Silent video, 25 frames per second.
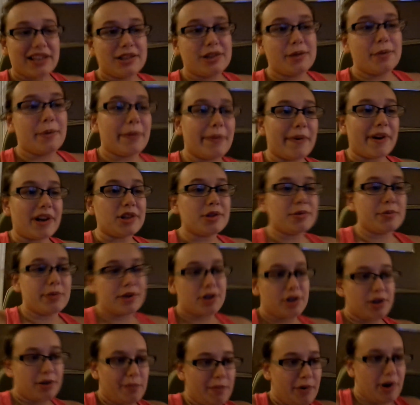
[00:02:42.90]
So we watched
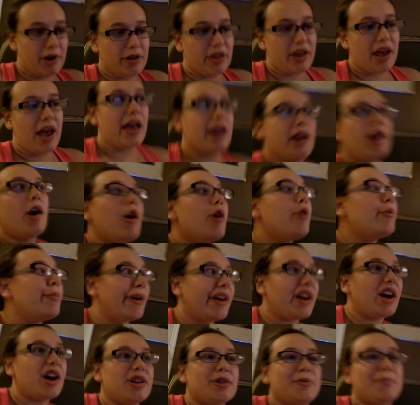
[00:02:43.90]
Switched at Birth, and oh
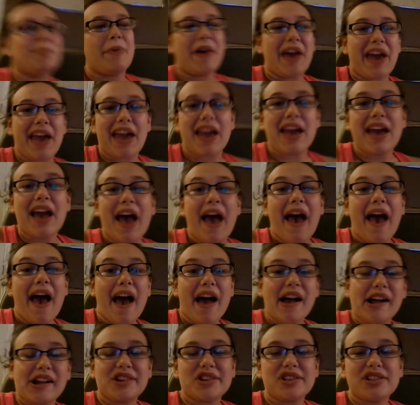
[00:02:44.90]
my gosh, Bay
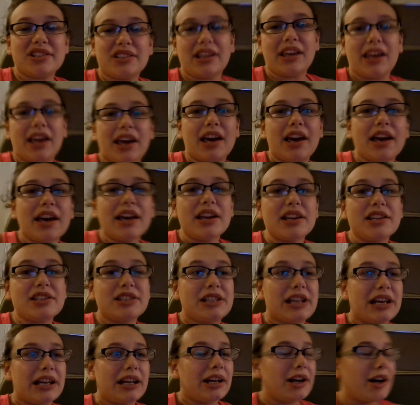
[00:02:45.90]
actually is
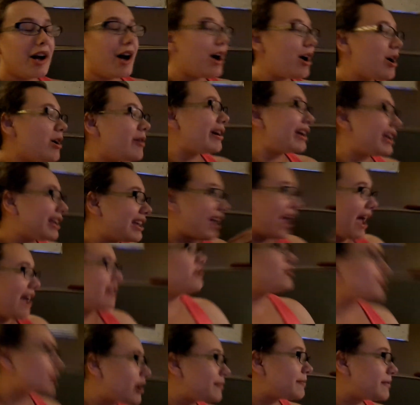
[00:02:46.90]
gonna go and get
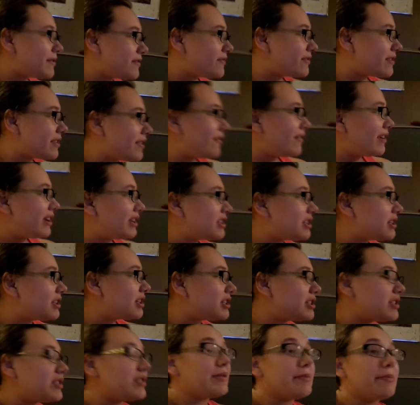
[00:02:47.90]
in trouble for the
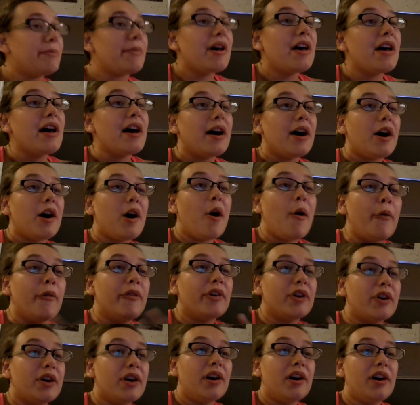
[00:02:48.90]
vandalism
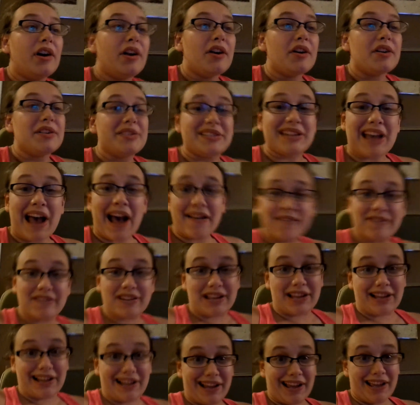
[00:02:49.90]
over
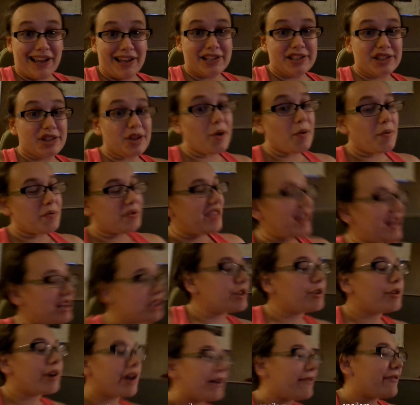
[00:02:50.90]
Daphne. So
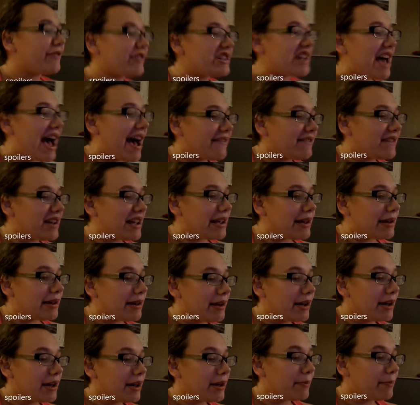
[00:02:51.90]
that's great for Daphne,
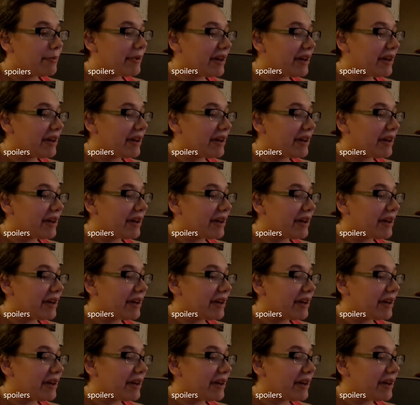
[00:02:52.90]
spoiler.